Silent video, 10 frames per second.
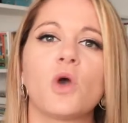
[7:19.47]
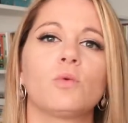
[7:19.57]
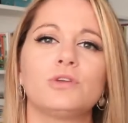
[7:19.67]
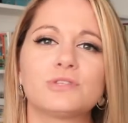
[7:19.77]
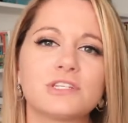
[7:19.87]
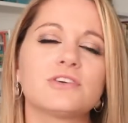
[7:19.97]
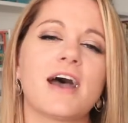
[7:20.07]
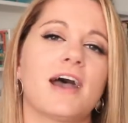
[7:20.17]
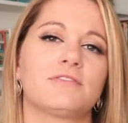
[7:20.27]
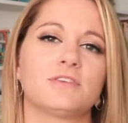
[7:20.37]
well, you still
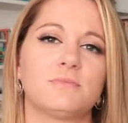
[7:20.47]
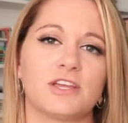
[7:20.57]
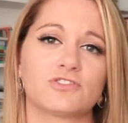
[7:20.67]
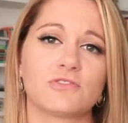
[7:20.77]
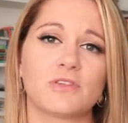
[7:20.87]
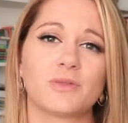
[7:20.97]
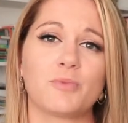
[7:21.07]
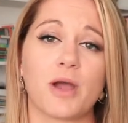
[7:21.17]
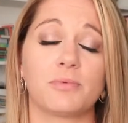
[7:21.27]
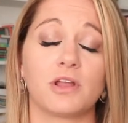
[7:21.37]
have to make sure that the
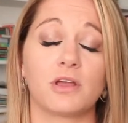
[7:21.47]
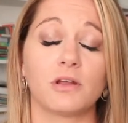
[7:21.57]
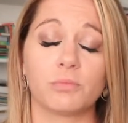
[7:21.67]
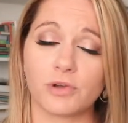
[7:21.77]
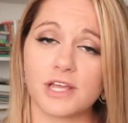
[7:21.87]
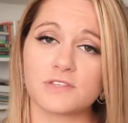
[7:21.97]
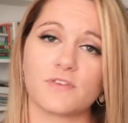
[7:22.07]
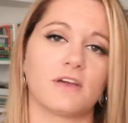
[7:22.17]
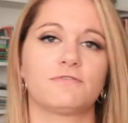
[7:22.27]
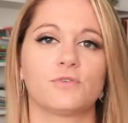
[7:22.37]
property can appraise for
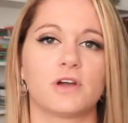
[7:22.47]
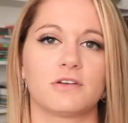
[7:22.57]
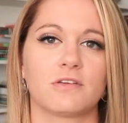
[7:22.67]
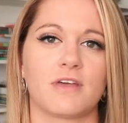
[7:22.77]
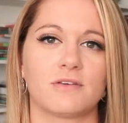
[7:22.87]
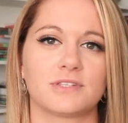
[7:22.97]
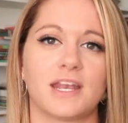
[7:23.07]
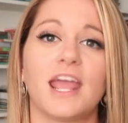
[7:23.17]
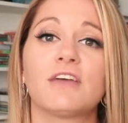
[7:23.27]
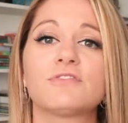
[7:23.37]
that four hundred thousand
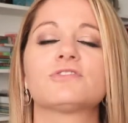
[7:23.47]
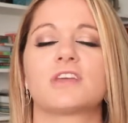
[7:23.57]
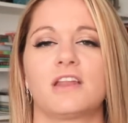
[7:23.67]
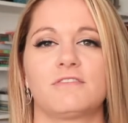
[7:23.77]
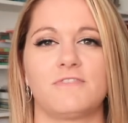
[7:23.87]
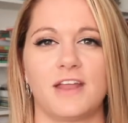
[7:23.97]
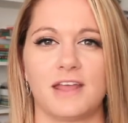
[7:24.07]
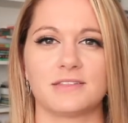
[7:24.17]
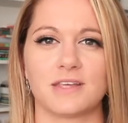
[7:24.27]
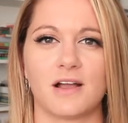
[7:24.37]
dollars if there's getting
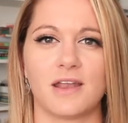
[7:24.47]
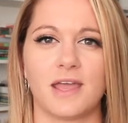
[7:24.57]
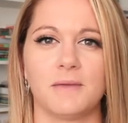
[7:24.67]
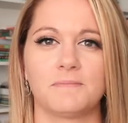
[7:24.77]
financing on it.